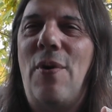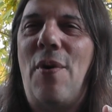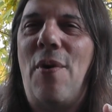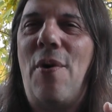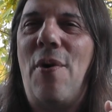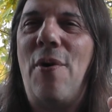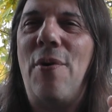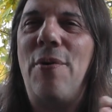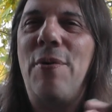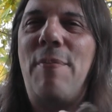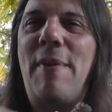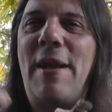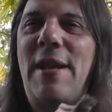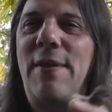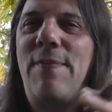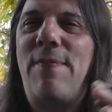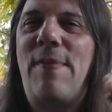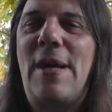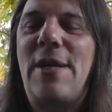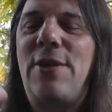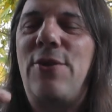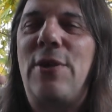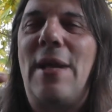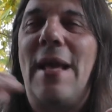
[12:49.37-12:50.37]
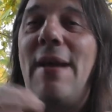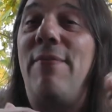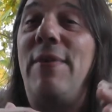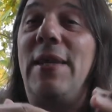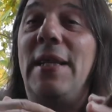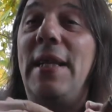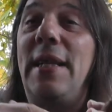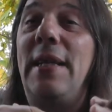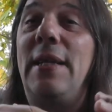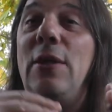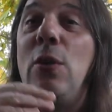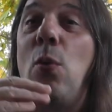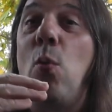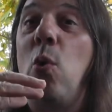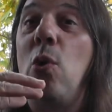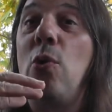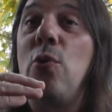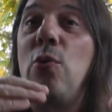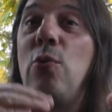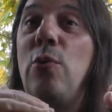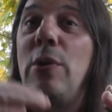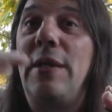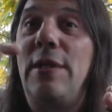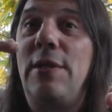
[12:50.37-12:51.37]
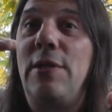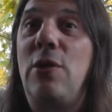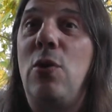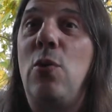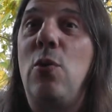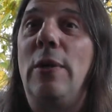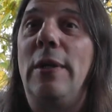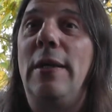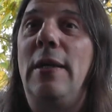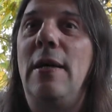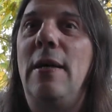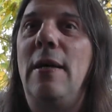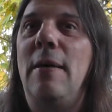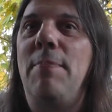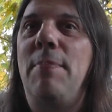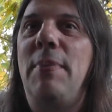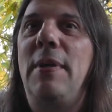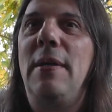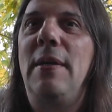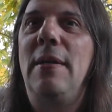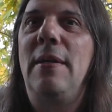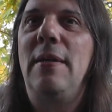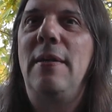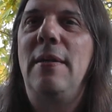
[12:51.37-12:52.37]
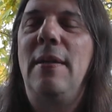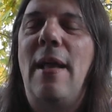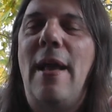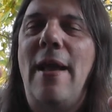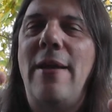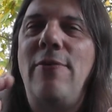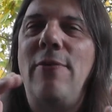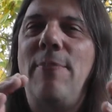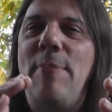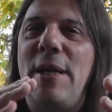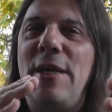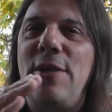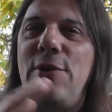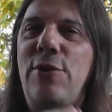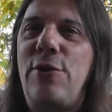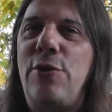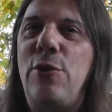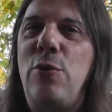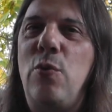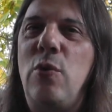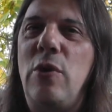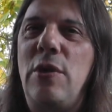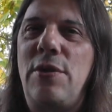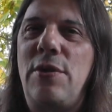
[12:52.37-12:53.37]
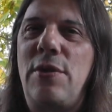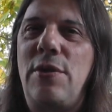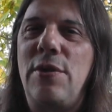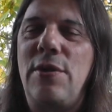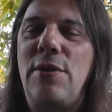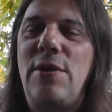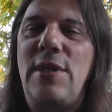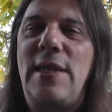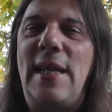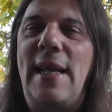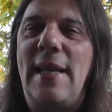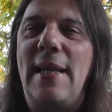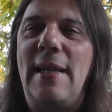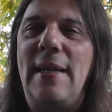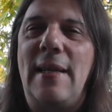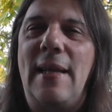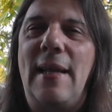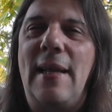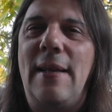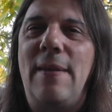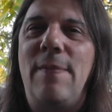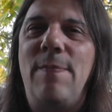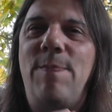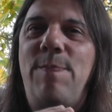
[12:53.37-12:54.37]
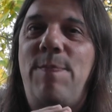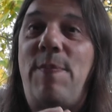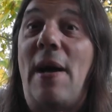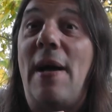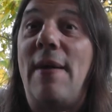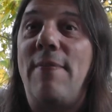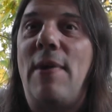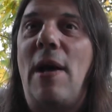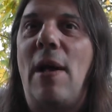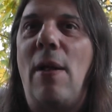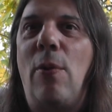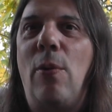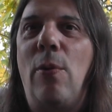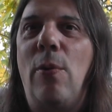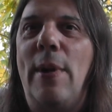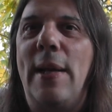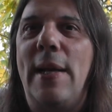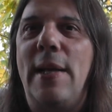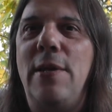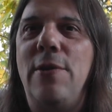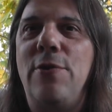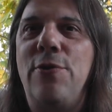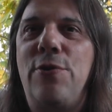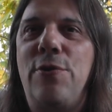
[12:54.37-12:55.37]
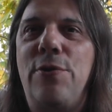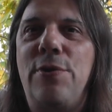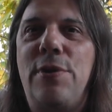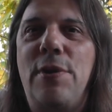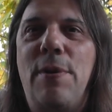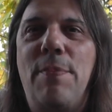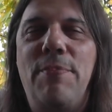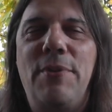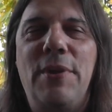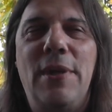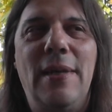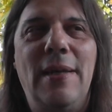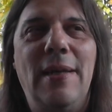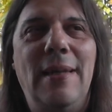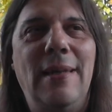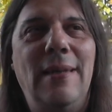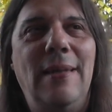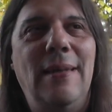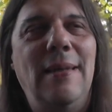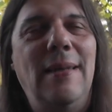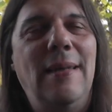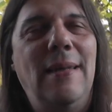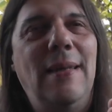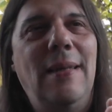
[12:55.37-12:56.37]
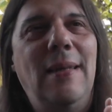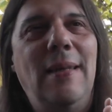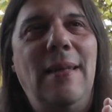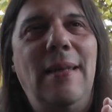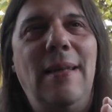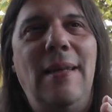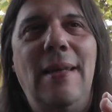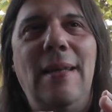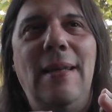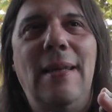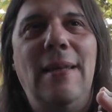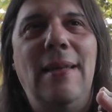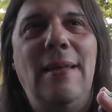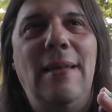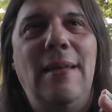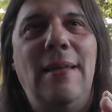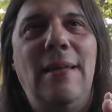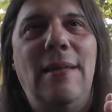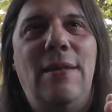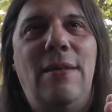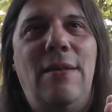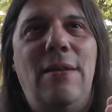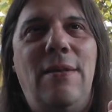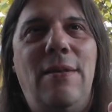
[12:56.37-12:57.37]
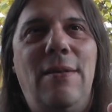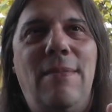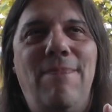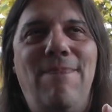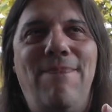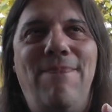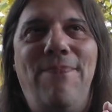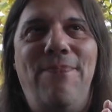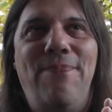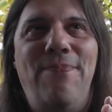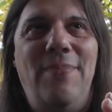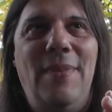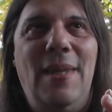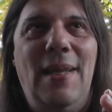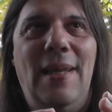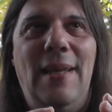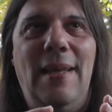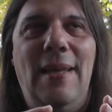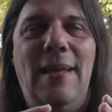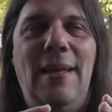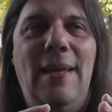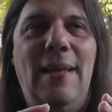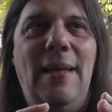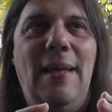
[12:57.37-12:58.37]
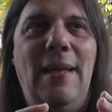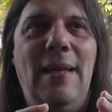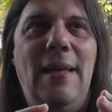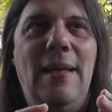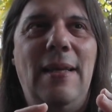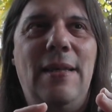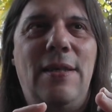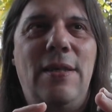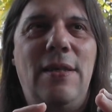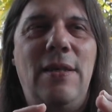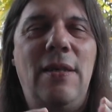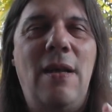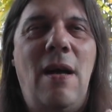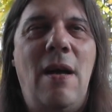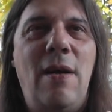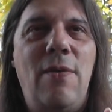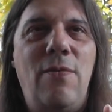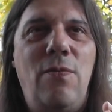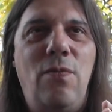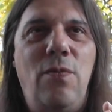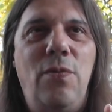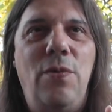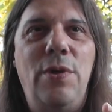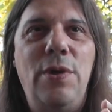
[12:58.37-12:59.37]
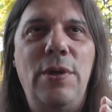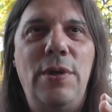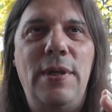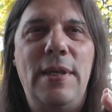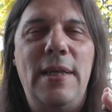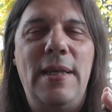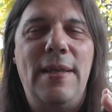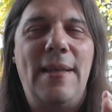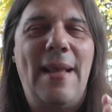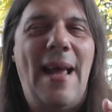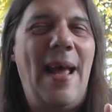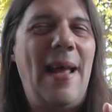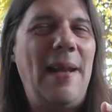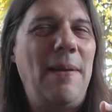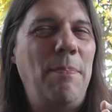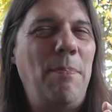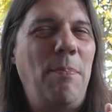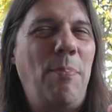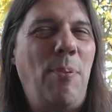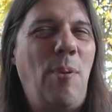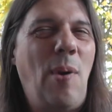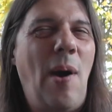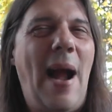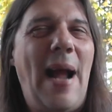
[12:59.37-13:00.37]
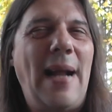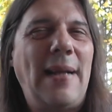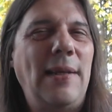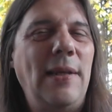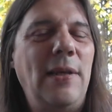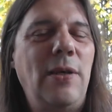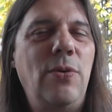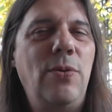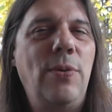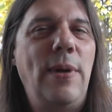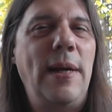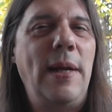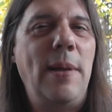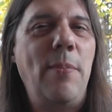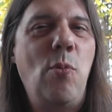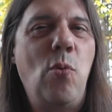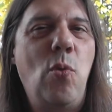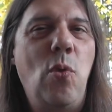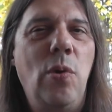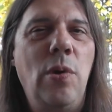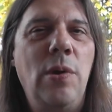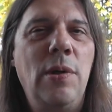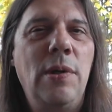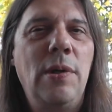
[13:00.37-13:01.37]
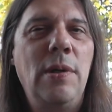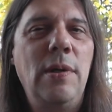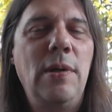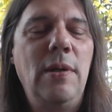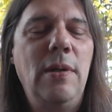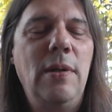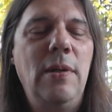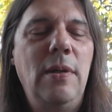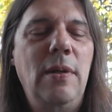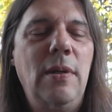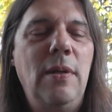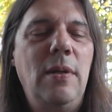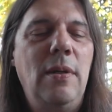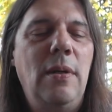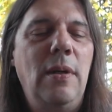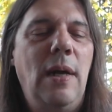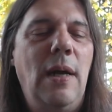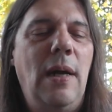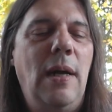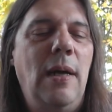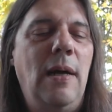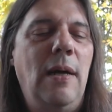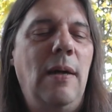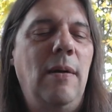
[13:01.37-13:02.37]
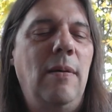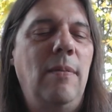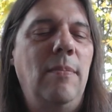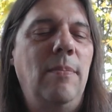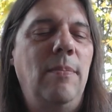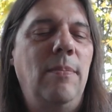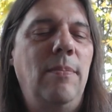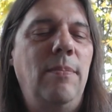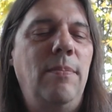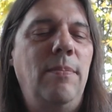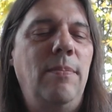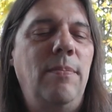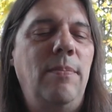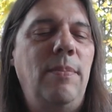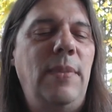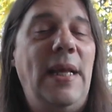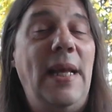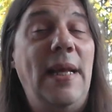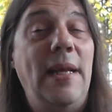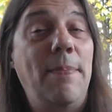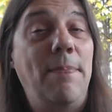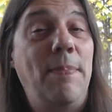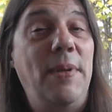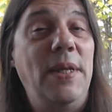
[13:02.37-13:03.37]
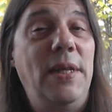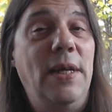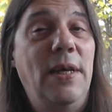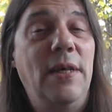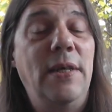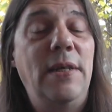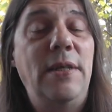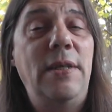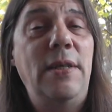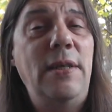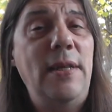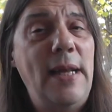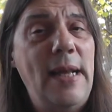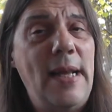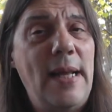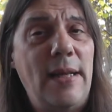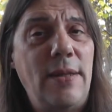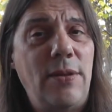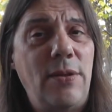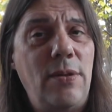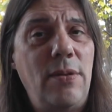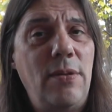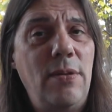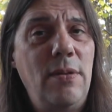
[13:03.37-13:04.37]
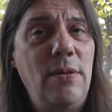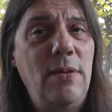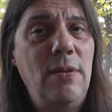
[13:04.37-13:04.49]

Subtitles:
all the manufacturers, everything in the world has gone up. Everybody still wants to stay in that $5 range or something, and it's not really that practical anymore. Can it be done? Yes.